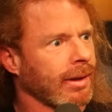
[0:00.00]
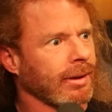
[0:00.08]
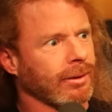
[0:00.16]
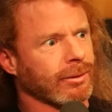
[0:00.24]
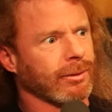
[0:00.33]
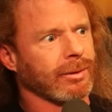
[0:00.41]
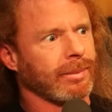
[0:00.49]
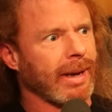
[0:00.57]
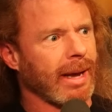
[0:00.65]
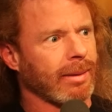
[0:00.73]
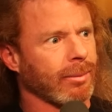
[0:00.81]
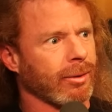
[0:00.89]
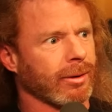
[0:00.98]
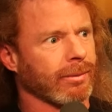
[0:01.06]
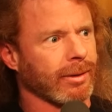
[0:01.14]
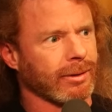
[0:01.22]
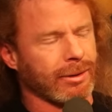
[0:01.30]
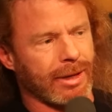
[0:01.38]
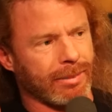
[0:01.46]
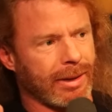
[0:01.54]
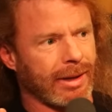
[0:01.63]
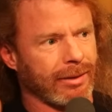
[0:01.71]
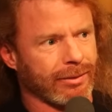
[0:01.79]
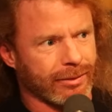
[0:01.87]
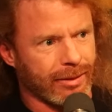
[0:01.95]
that you're told to be on board with,
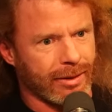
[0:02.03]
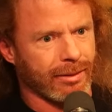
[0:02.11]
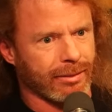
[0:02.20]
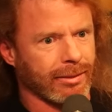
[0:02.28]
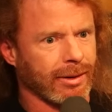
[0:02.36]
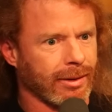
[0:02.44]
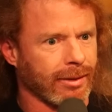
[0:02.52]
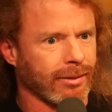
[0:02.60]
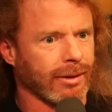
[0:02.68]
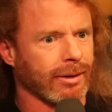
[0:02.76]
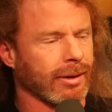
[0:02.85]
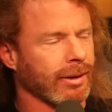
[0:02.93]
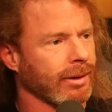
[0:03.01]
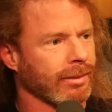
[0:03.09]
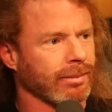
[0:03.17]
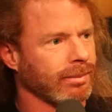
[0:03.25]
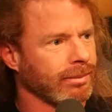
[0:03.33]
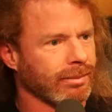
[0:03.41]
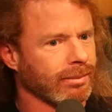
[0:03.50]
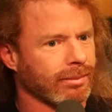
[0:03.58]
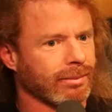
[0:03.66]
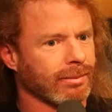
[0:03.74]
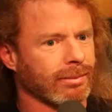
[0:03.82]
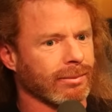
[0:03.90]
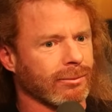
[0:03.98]
JP. So, you know, you're a
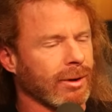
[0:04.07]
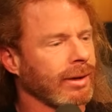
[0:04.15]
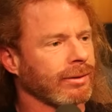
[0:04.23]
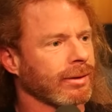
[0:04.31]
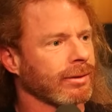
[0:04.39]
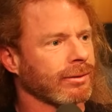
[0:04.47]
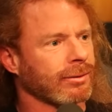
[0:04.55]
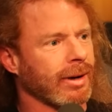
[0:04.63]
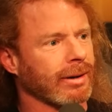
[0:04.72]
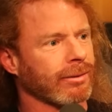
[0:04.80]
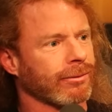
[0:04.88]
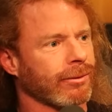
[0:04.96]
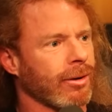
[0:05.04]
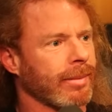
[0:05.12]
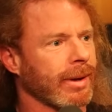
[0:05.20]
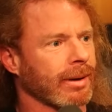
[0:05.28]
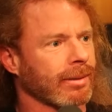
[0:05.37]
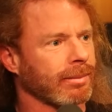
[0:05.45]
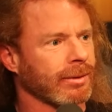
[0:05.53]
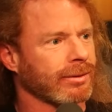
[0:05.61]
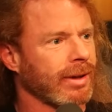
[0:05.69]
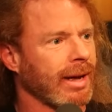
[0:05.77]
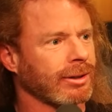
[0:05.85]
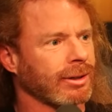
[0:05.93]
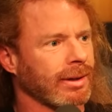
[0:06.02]
racist, transphobic,
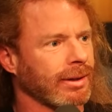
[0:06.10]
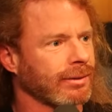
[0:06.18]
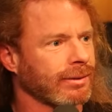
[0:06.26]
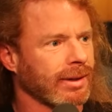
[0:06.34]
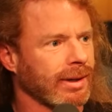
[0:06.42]
misogynistic,